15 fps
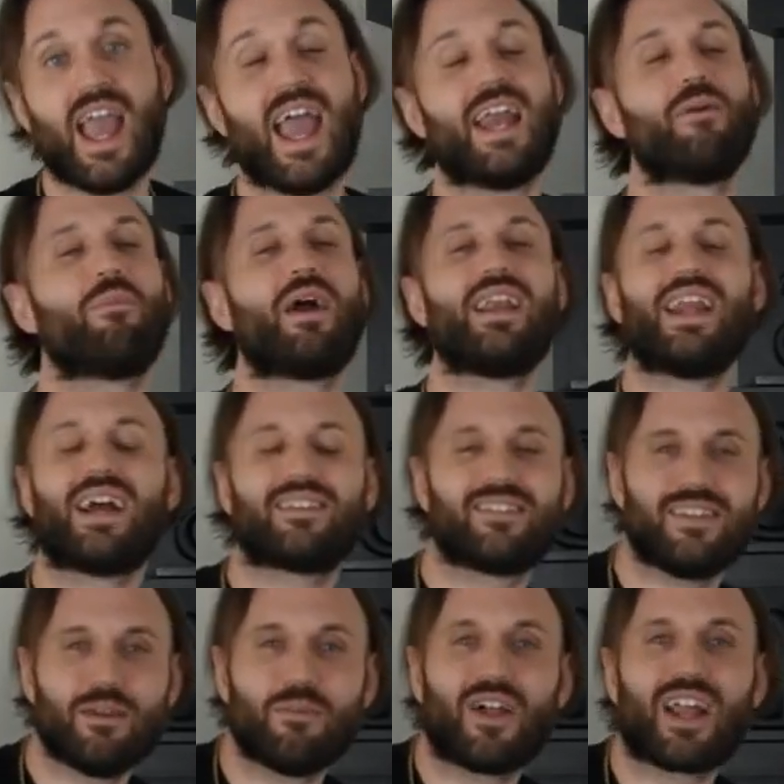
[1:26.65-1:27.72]
And it might not
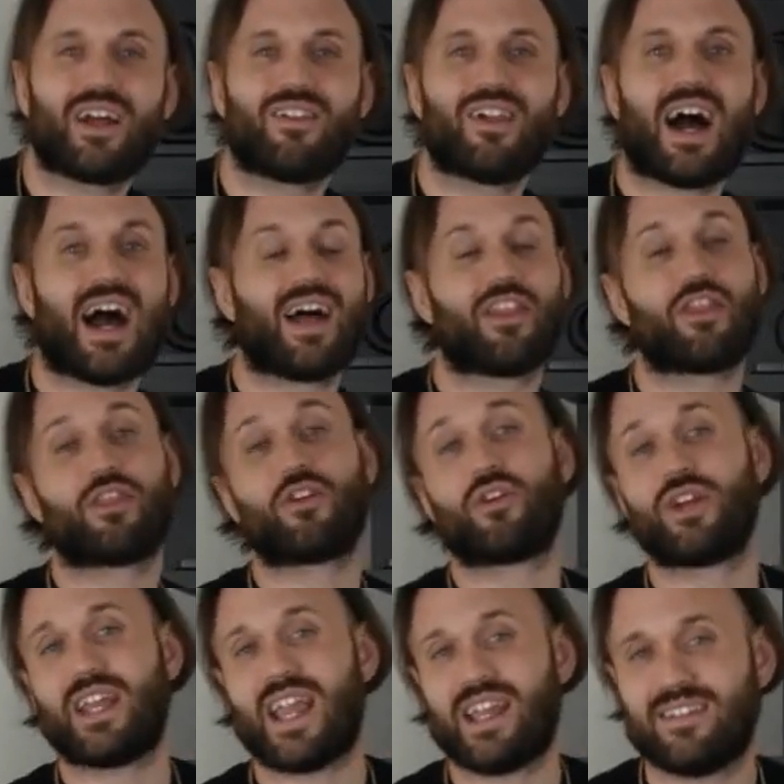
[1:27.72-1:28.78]
seem like a lot,
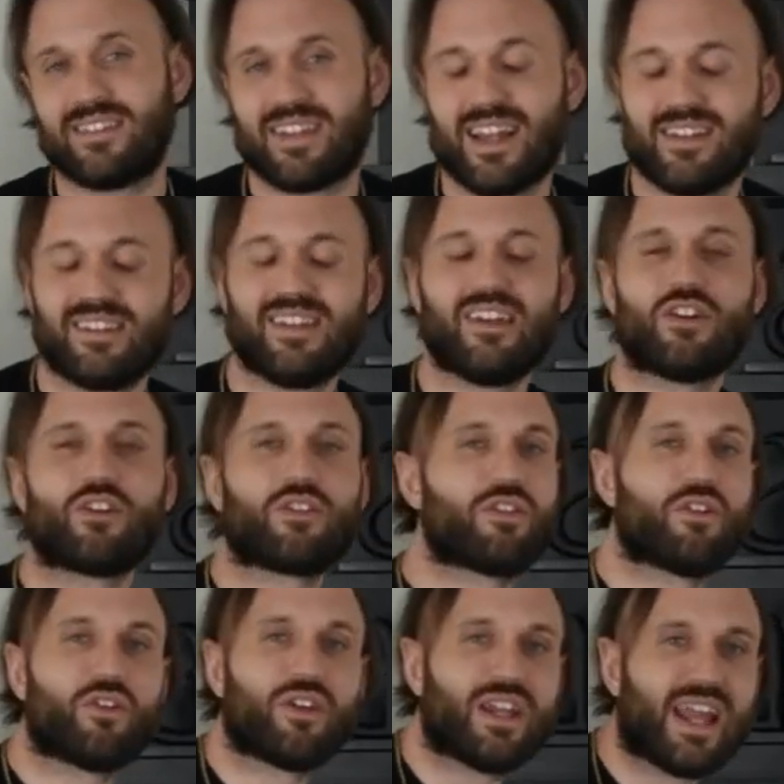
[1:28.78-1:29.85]
38 cents here,
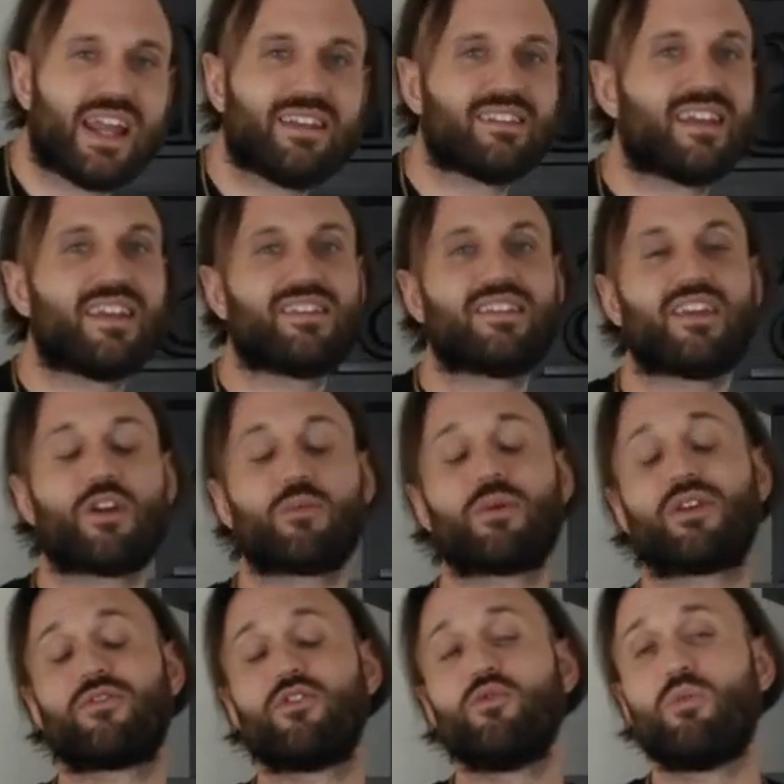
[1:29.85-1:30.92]
38 cents there,
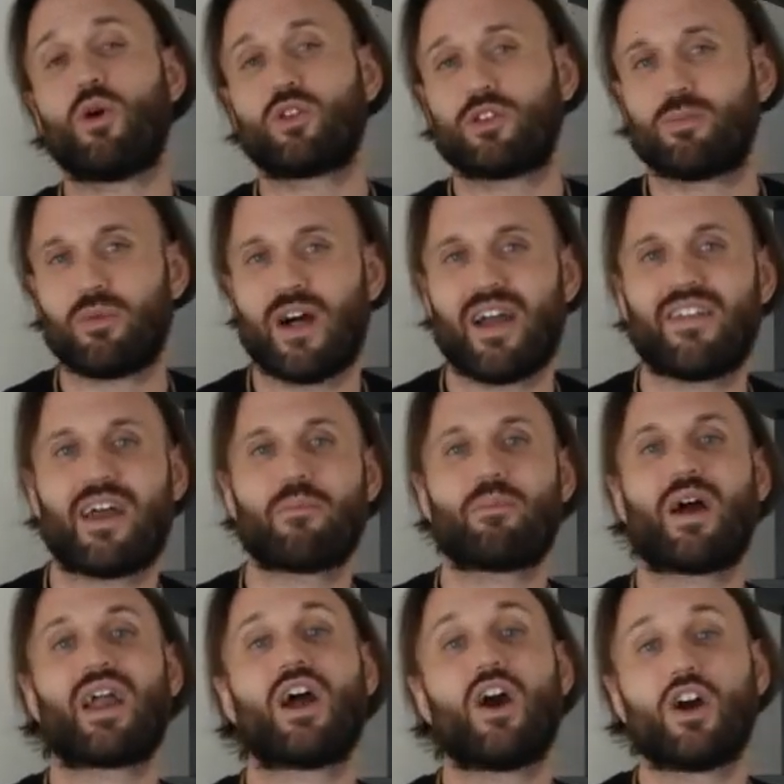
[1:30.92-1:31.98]
but if you multiply that
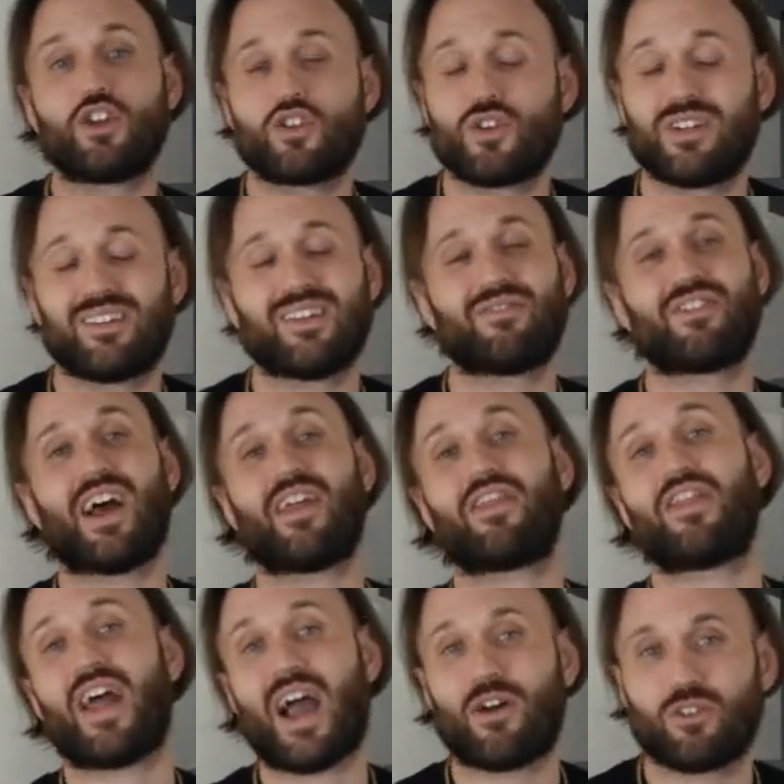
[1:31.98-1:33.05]
by hundreds, if
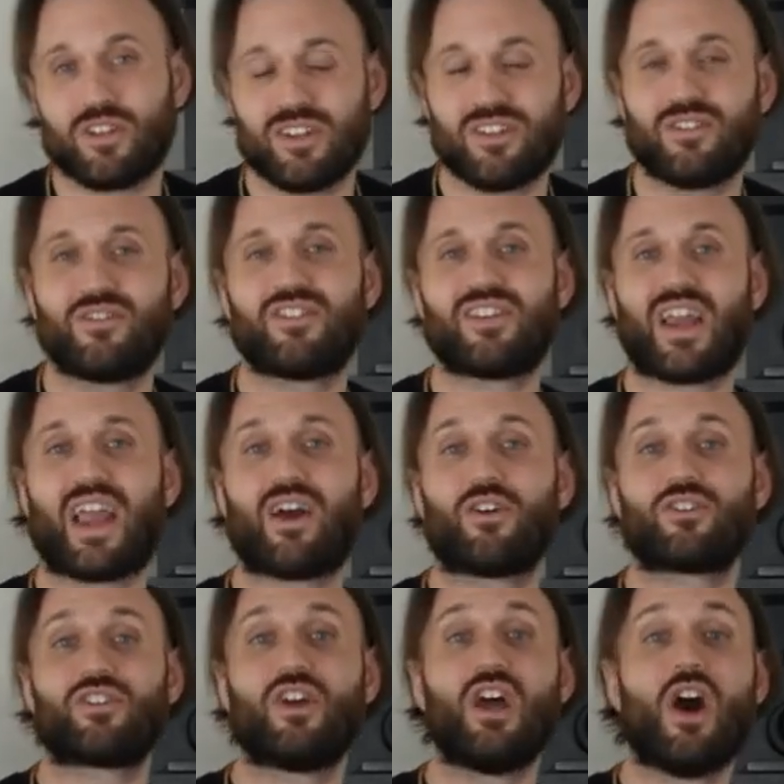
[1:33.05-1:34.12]
not thousands of
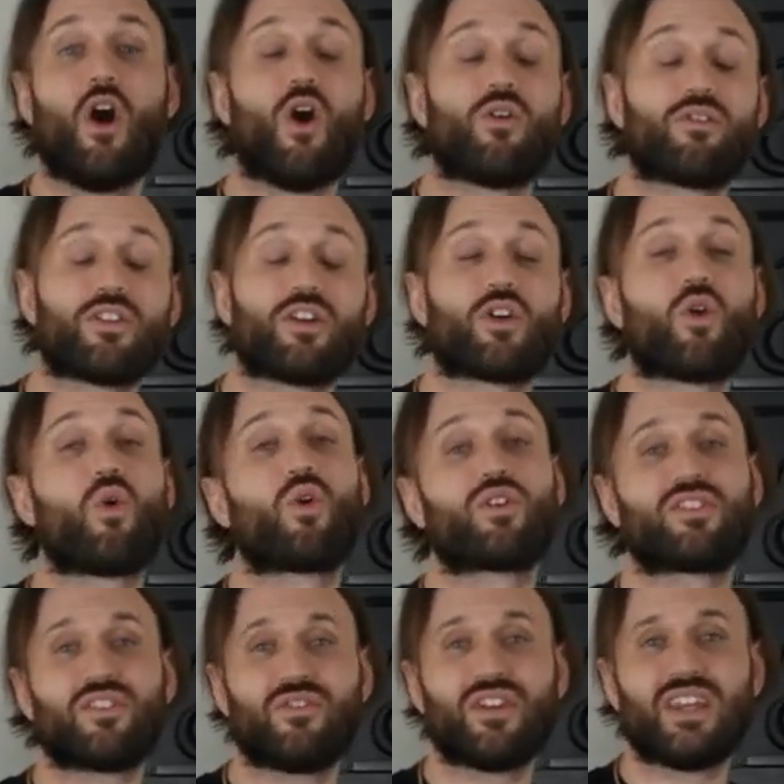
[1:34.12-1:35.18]
sales over the
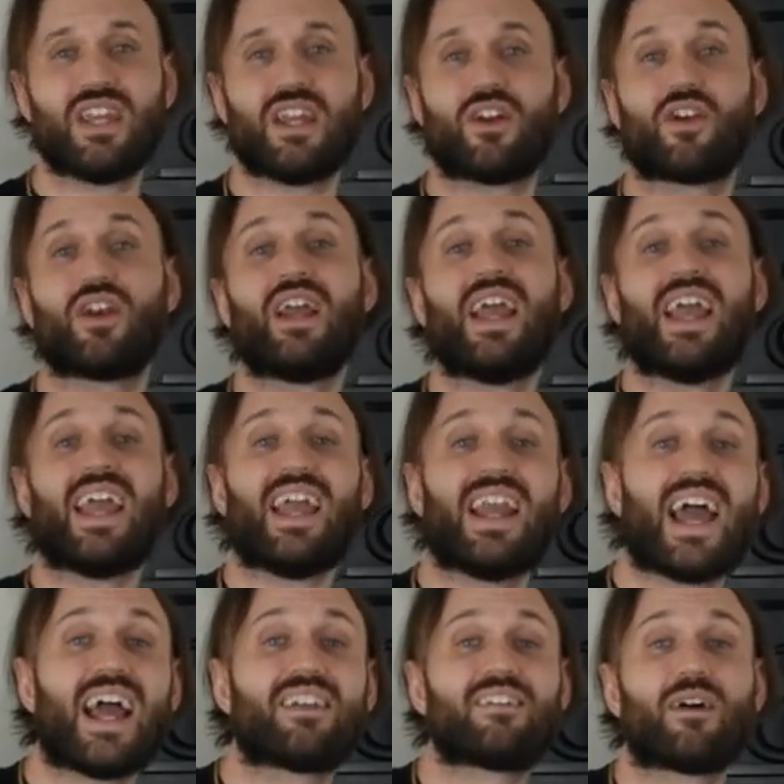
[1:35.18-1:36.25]
course of a year,
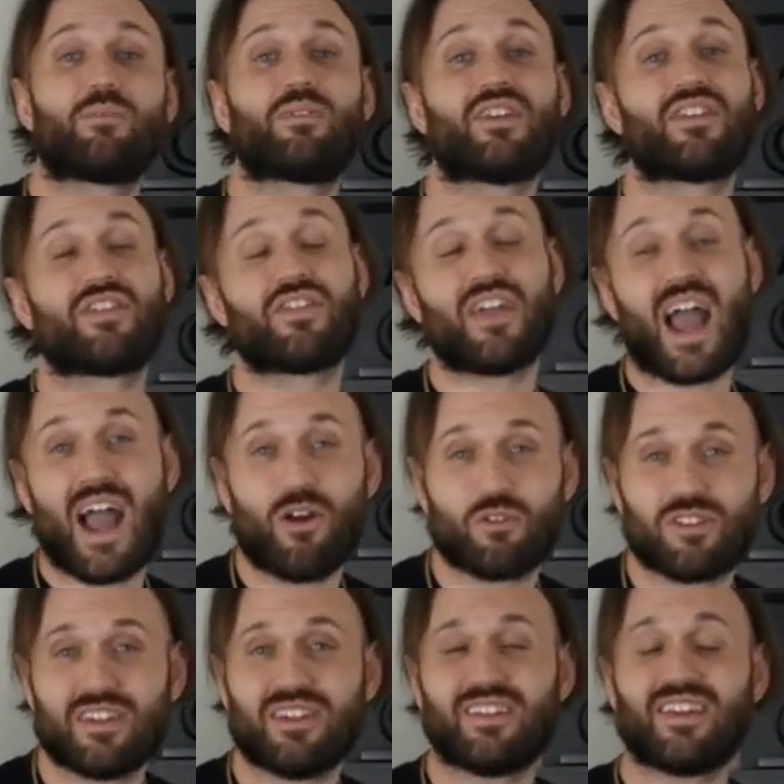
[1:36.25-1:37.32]
it adds up to
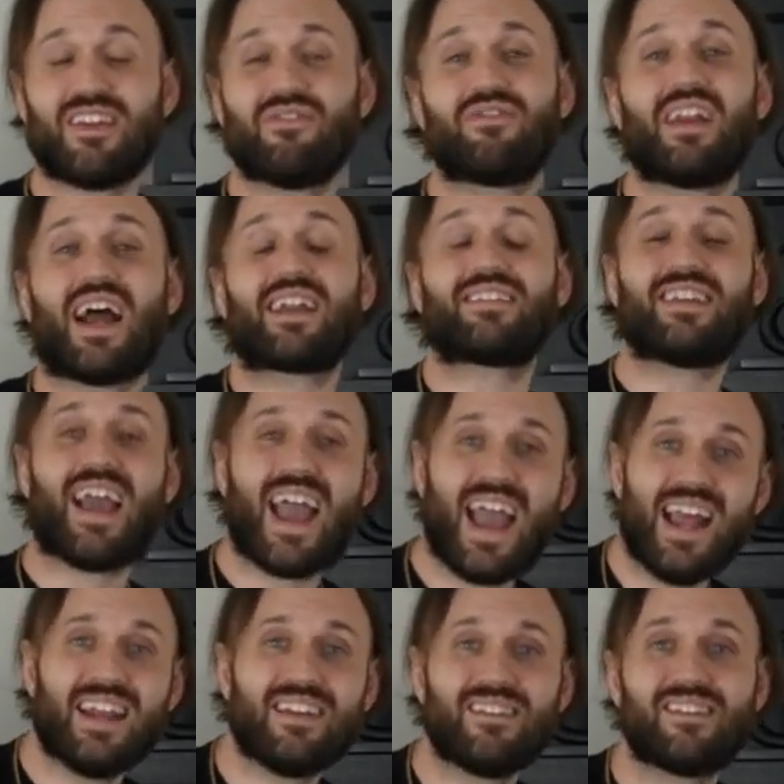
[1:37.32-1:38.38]
thousands, if not
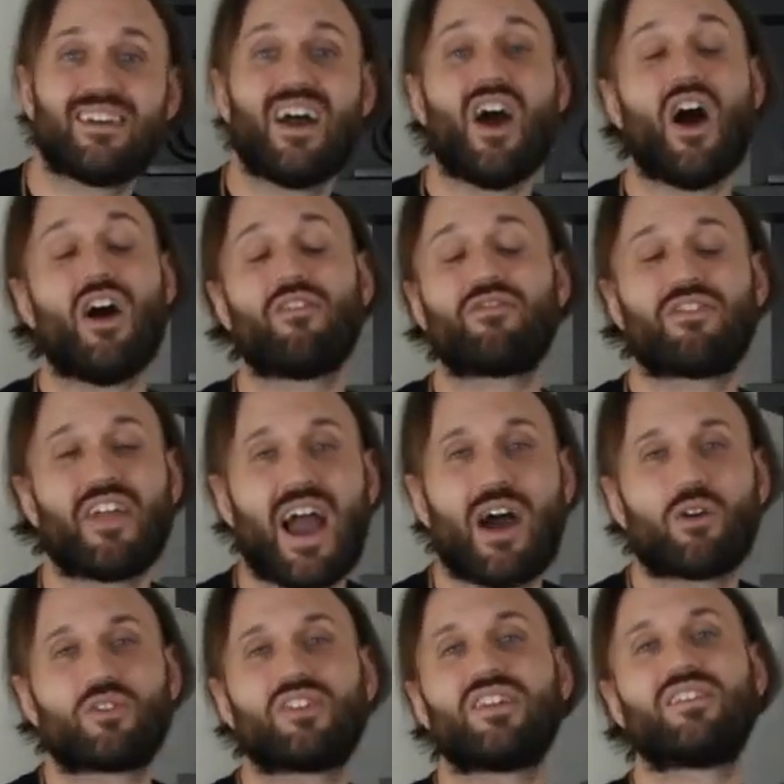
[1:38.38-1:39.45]
tens of
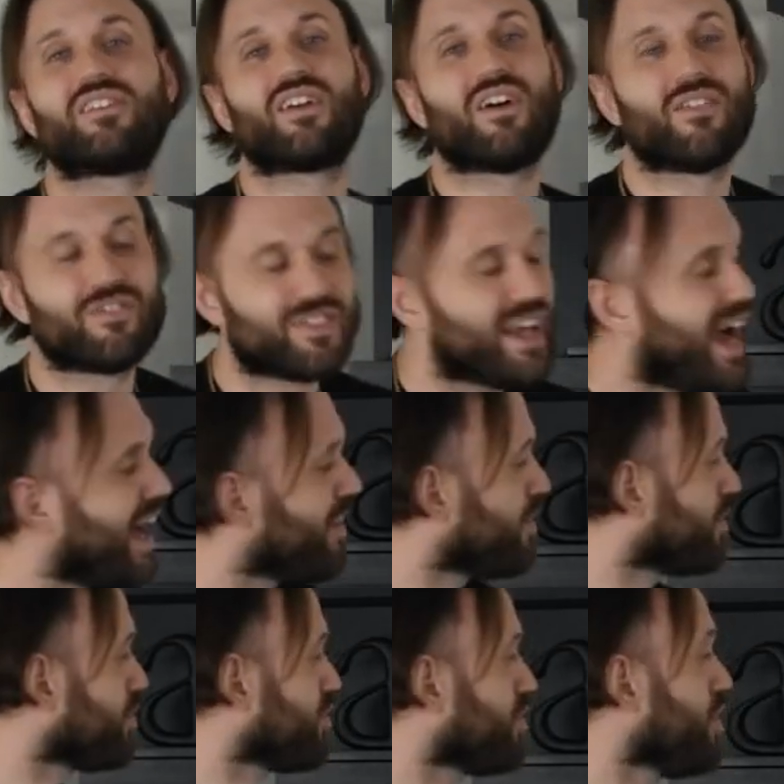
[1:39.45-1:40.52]
thousands of
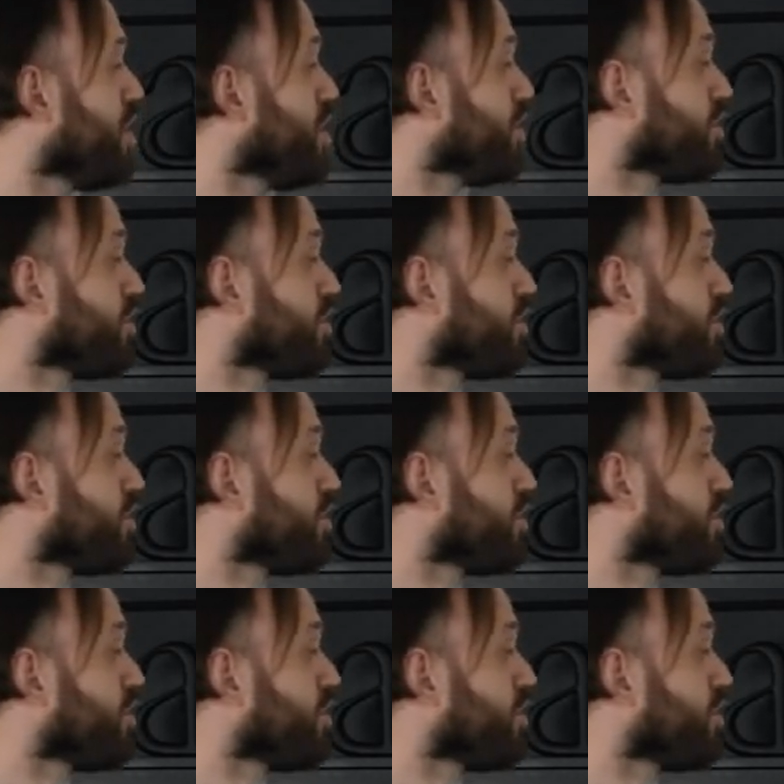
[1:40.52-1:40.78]
dollars.